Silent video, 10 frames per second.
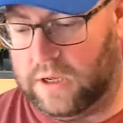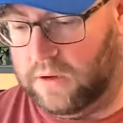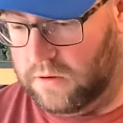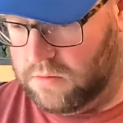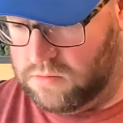
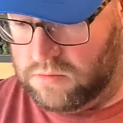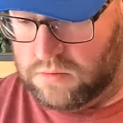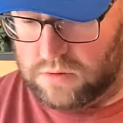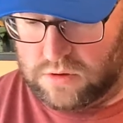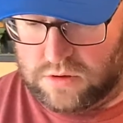here,
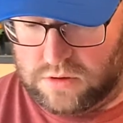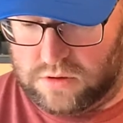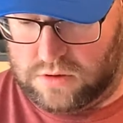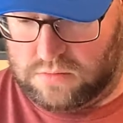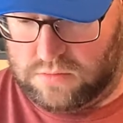
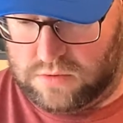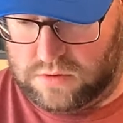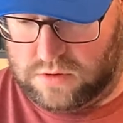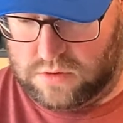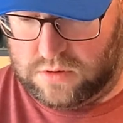
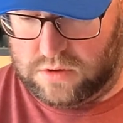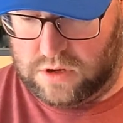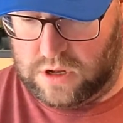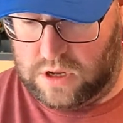it